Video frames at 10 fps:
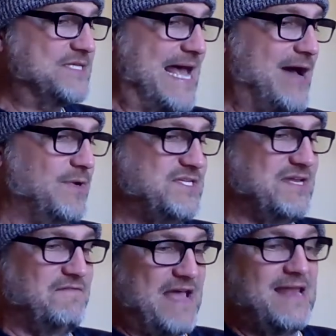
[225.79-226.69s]
How is
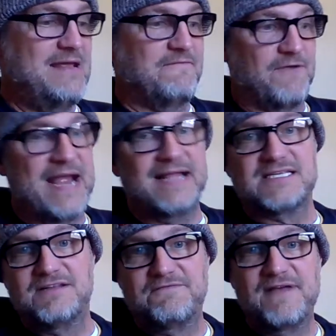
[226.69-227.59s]
invading France
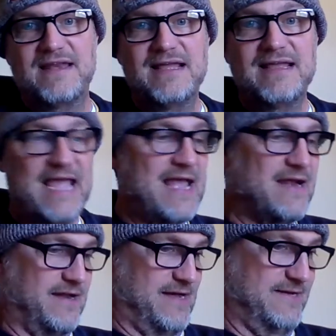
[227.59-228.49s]
defending
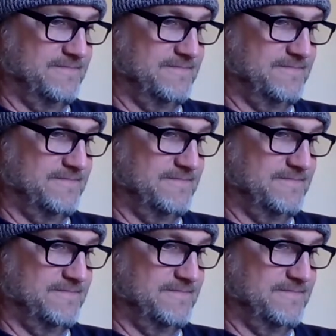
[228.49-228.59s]
Canada?